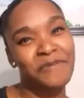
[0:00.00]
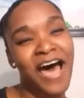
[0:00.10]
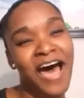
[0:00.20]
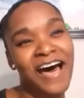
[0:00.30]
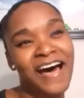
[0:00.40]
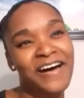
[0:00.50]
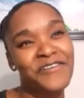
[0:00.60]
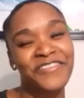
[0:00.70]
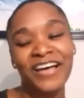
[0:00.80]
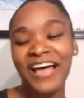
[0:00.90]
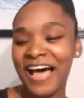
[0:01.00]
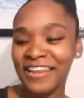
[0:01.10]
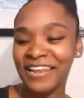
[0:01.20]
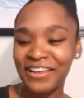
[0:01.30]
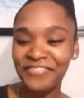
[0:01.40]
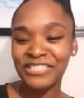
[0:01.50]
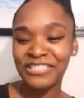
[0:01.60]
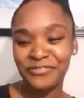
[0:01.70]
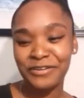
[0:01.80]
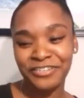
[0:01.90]
Wow. I love that
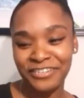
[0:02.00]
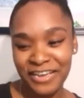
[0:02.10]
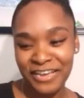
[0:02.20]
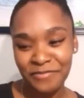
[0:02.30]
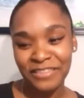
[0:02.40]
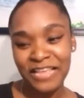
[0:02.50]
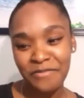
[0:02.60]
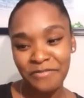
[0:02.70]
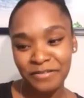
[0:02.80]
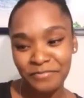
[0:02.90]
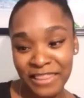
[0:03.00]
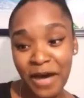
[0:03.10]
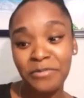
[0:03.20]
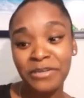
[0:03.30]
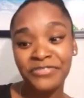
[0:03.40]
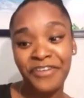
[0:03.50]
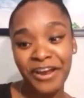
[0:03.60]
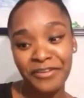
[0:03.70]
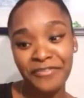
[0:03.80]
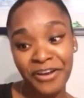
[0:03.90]
scripture. That that that one's
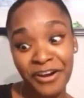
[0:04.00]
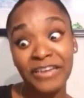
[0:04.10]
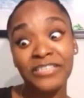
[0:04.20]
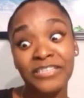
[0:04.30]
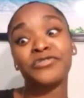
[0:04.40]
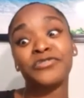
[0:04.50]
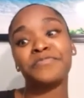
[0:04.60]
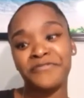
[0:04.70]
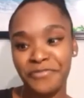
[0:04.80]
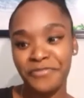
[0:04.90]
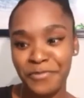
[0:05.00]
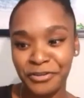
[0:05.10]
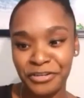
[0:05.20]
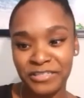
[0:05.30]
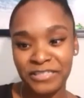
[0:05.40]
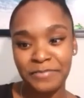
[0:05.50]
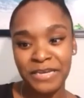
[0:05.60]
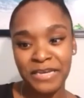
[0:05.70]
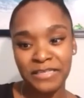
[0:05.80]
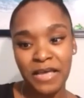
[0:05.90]
very very super familiar to
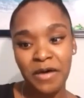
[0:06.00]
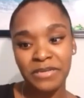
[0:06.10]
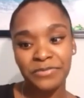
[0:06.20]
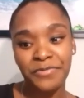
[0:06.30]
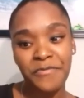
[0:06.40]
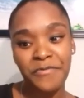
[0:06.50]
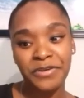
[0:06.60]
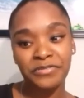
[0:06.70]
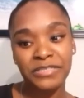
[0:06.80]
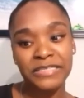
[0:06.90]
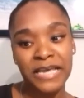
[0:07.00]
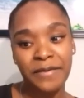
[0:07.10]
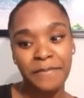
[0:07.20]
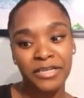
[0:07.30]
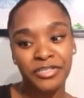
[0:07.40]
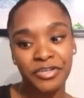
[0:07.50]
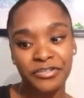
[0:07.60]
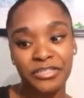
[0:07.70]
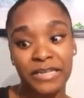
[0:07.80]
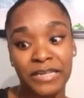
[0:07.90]
me because that yeah. was what we used to say at my
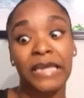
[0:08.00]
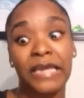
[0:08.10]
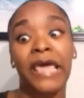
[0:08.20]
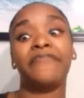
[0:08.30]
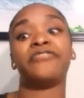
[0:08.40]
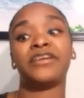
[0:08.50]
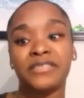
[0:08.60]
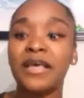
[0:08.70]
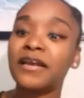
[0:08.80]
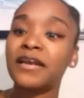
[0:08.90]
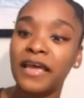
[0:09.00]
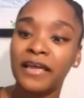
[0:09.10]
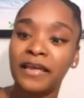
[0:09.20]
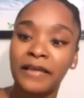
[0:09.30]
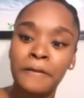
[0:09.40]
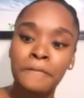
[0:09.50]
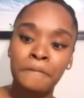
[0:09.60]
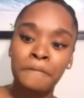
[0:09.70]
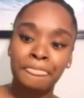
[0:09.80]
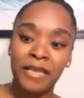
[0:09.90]
church like every Sunday.
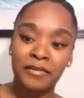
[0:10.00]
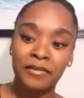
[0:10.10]
Yeah.